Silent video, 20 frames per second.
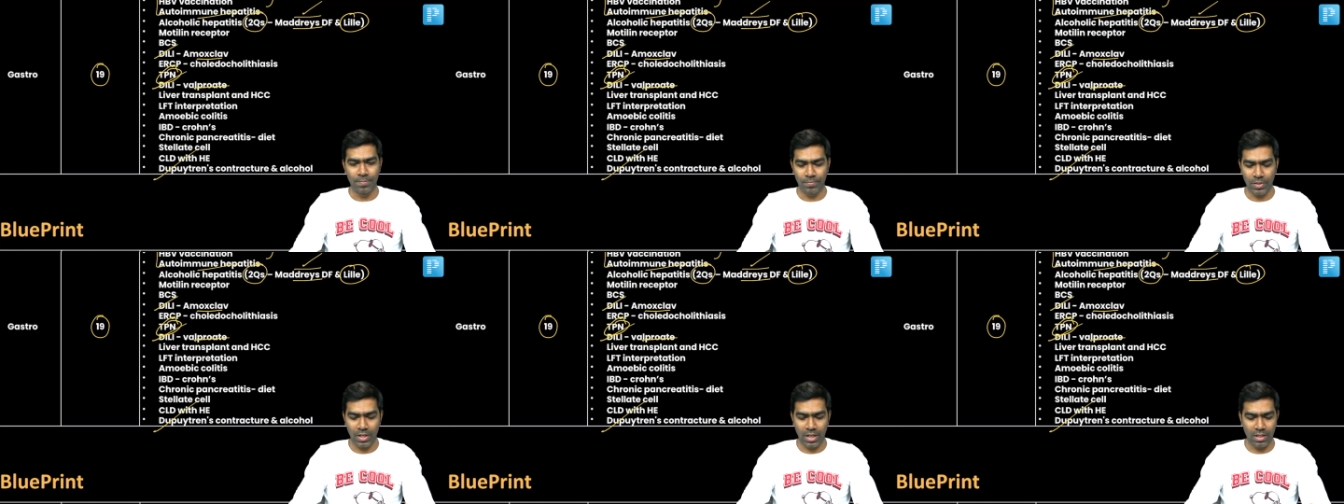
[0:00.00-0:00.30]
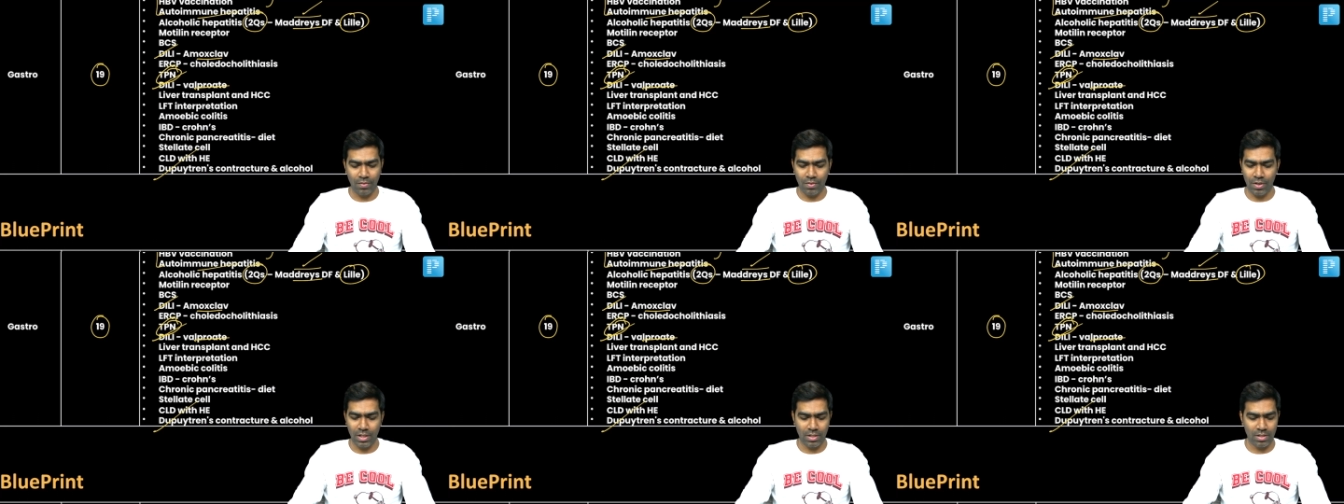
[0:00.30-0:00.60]
And
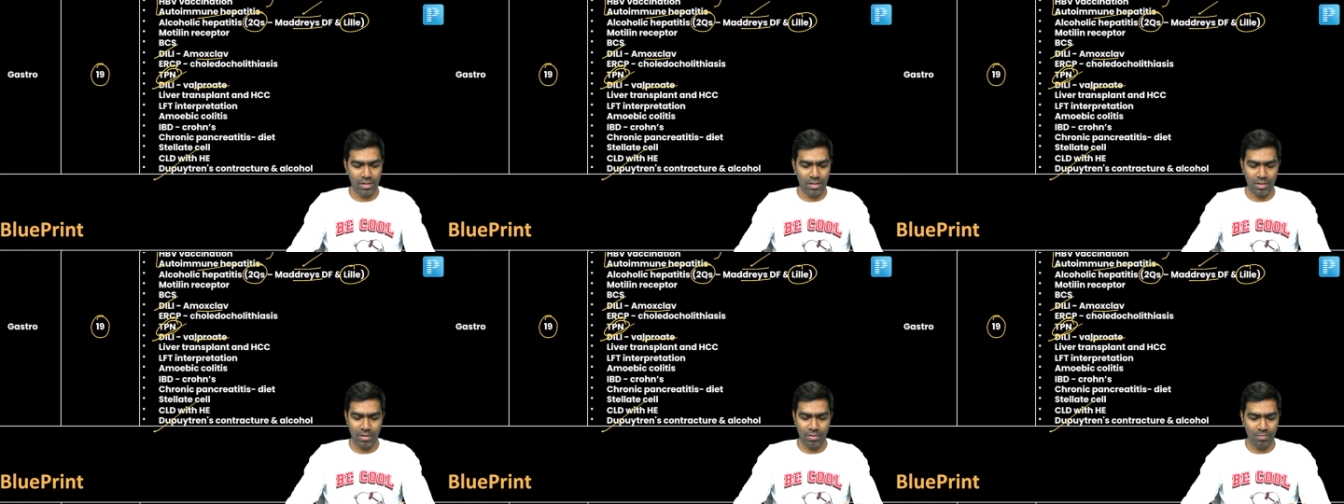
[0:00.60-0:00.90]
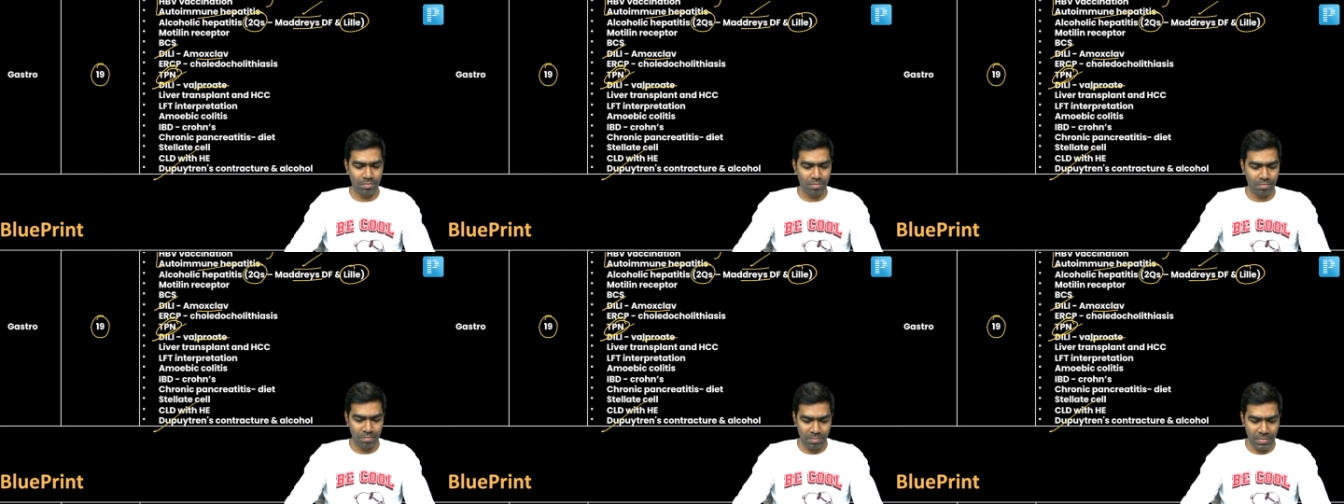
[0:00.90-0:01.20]
they've asked
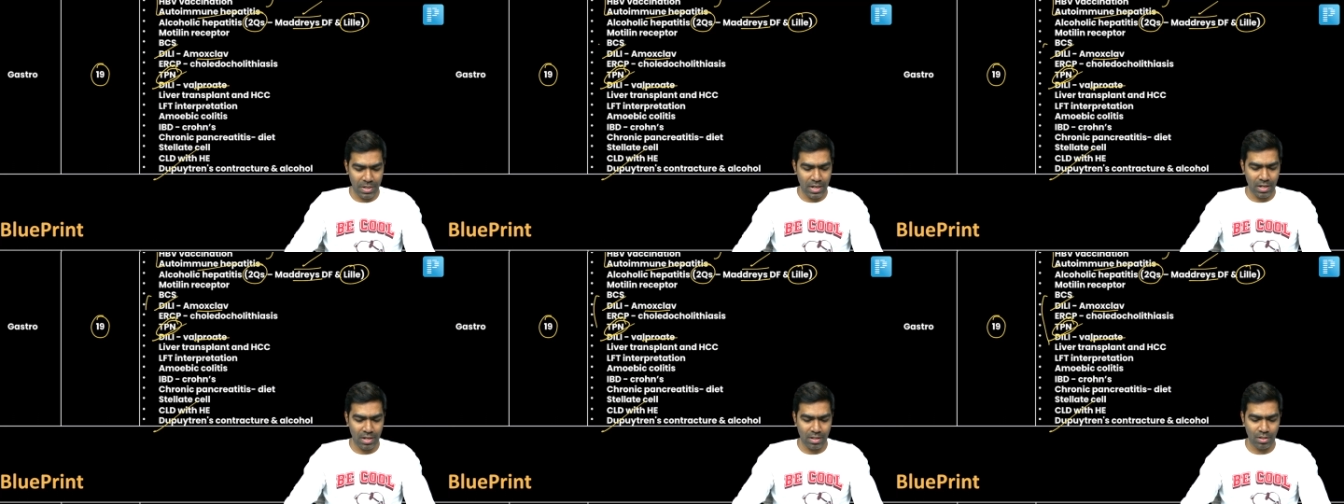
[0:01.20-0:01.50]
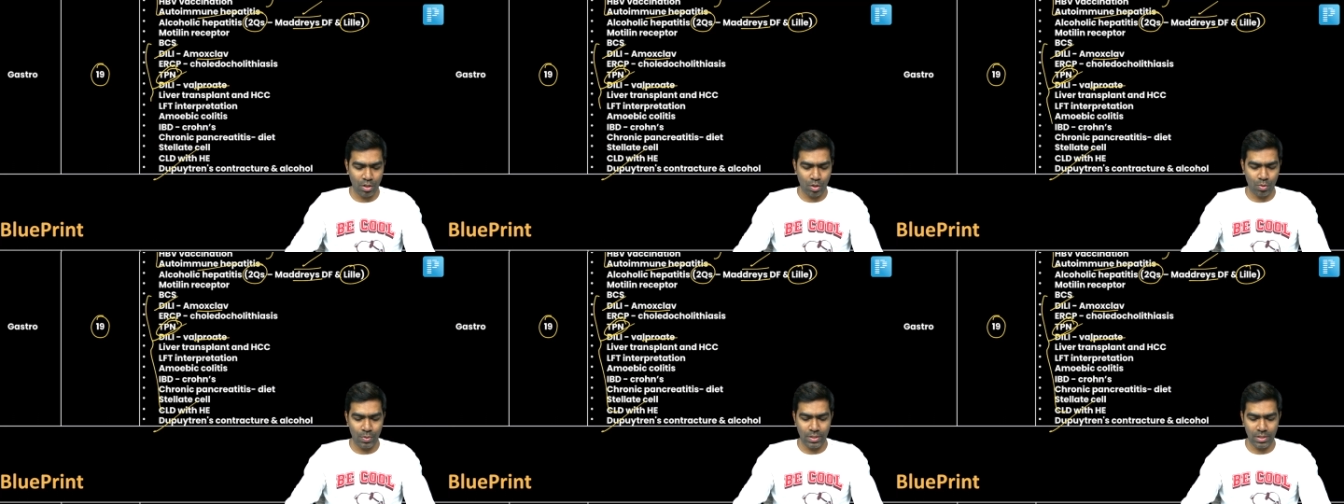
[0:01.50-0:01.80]
many other
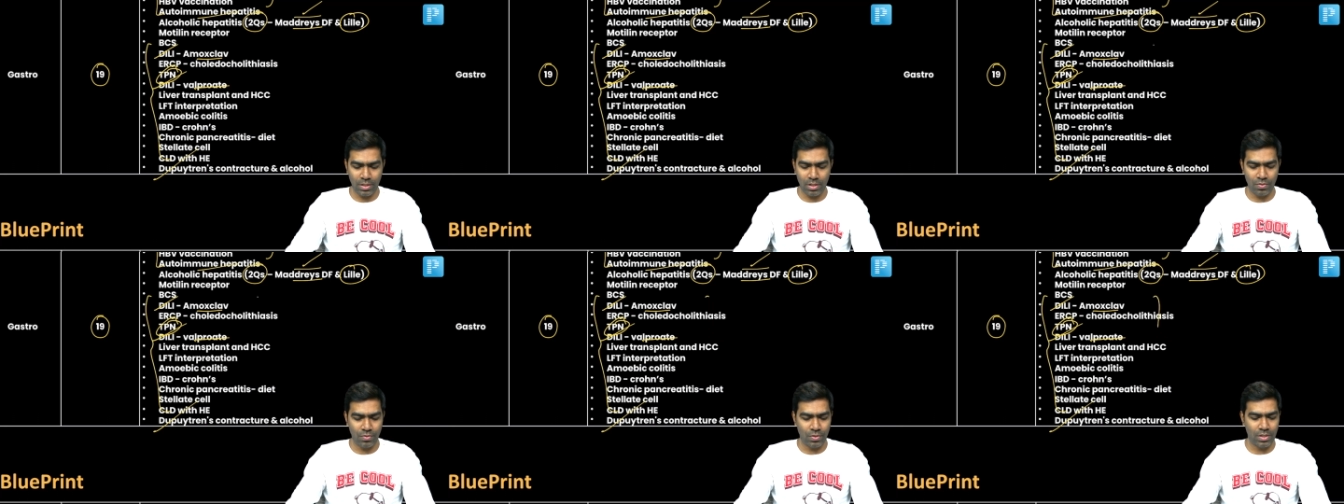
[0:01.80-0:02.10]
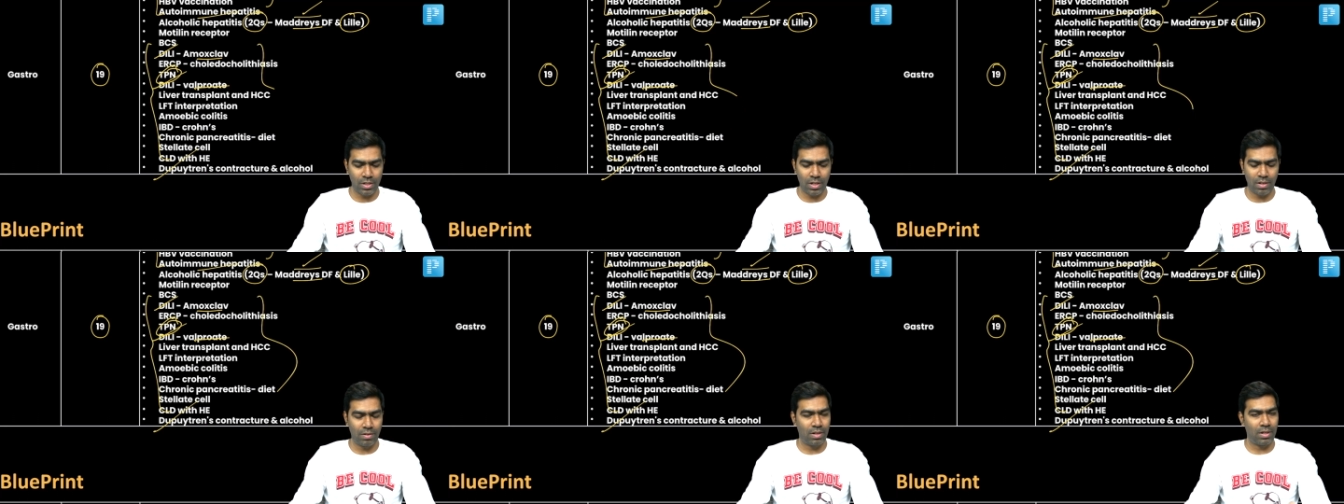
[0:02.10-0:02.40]
questions which
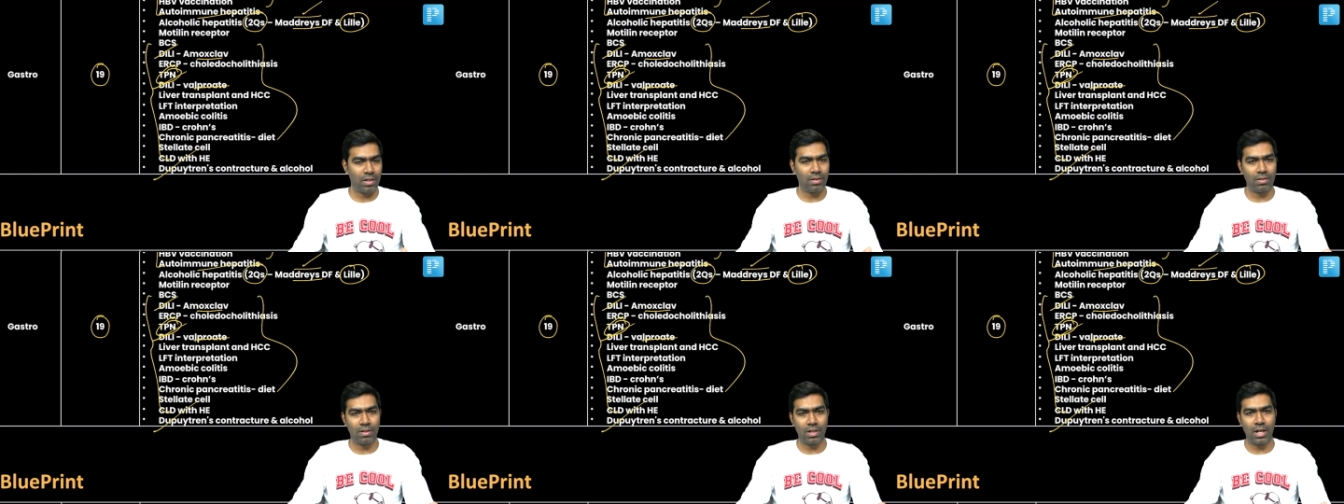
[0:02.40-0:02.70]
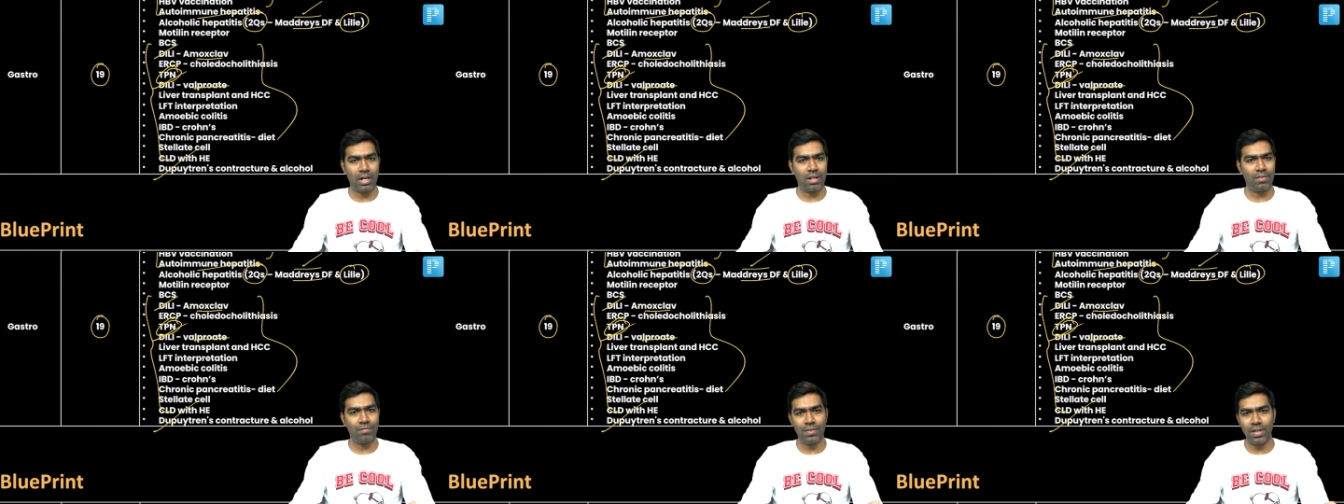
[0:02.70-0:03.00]
are at
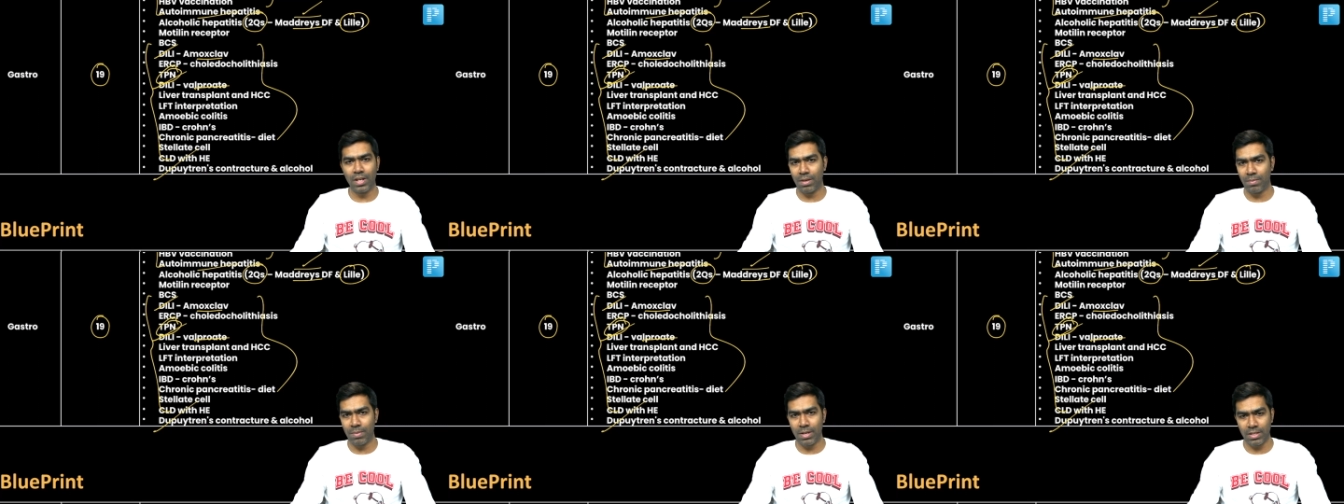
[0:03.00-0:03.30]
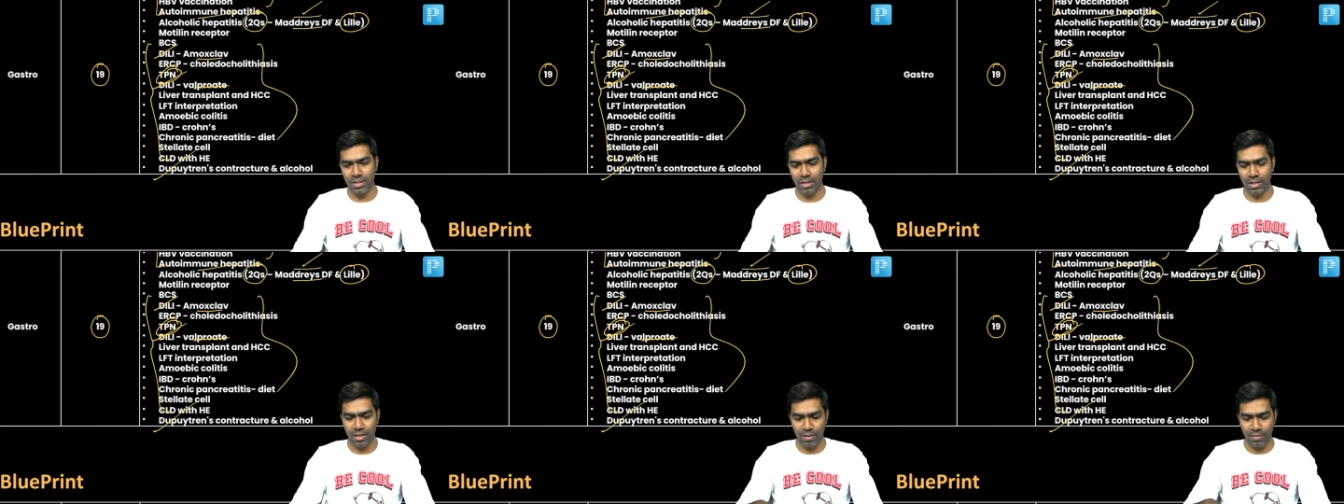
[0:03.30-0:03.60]
a very
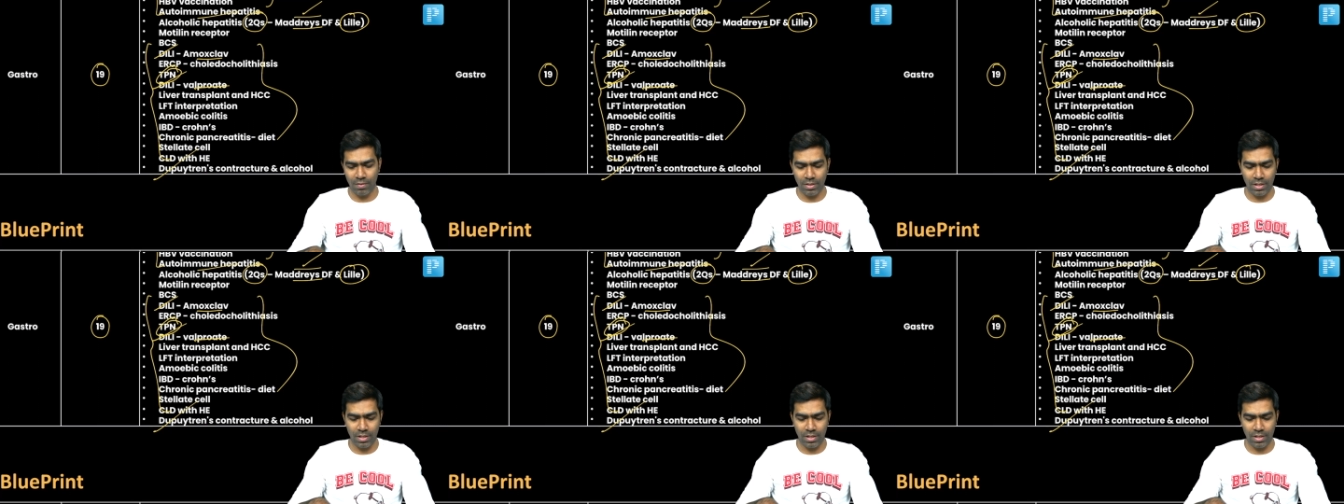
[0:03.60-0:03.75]
basic level.